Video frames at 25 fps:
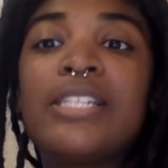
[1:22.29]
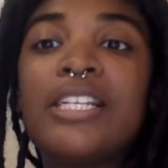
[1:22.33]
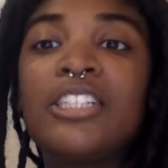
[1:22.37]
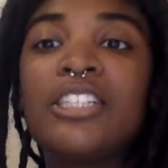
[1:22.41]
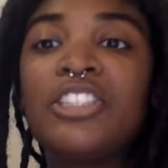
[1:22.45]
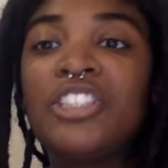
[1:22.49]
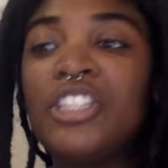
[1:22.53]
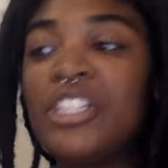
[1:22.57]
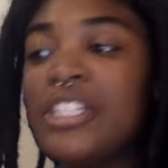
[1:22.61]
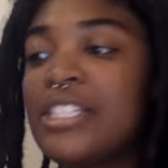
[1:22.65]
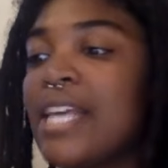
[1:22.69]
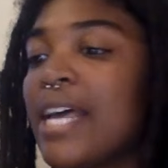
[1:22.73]
And
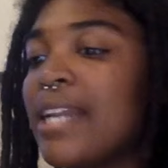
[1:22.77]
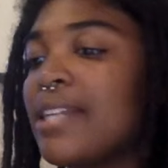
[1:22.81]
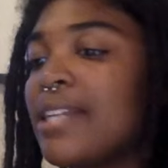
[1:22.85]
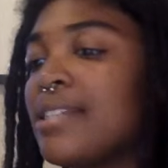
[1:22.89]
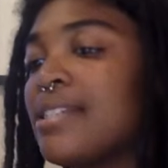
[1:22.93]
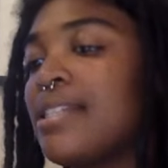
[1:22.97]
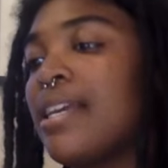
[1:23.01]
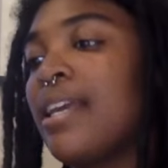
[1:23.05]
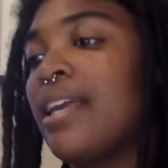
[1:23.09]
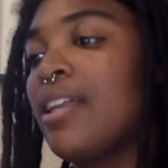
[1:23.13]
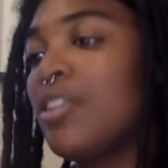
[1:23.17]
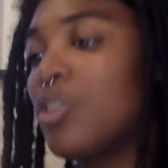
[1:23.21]
she decided
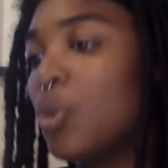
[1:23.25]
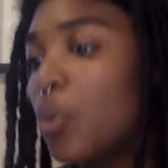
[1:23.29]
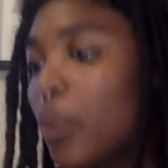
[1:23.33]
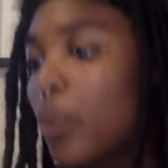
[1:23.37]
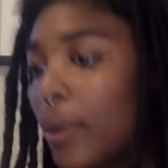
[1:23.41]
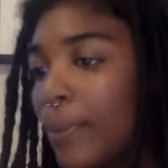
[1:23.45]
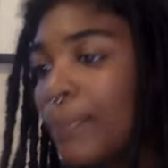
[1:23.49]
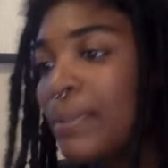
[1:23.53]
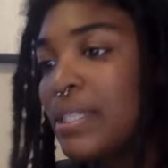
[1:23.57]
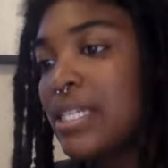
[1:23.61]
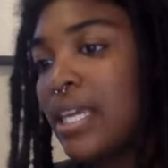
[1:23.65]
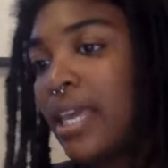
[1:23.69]
to get the
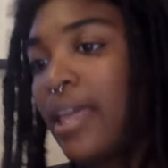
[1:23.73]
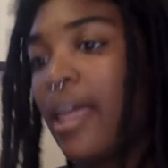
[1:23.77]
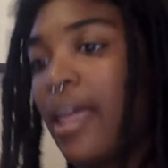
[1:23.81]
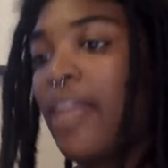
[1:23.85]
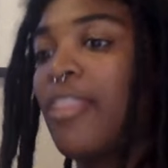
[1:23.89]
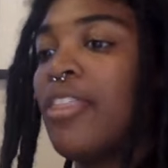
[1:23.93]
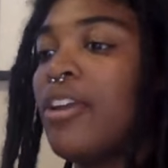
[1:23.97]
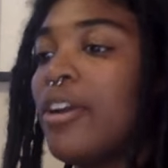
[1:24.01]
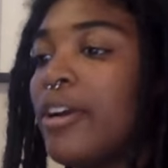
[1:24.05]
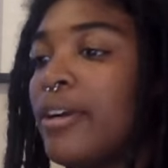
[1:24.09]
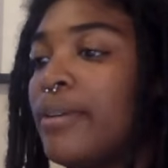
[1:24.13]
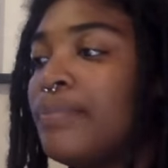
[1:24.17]
women
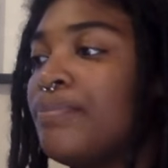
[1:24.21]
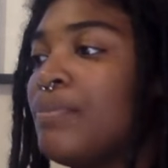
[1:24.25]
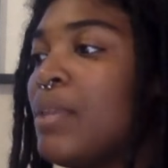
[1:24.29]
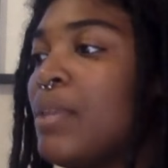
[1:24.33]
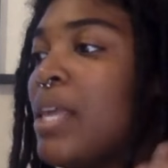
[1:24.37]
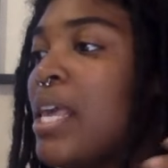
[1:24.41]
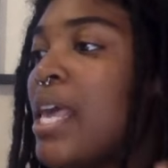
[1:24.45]
together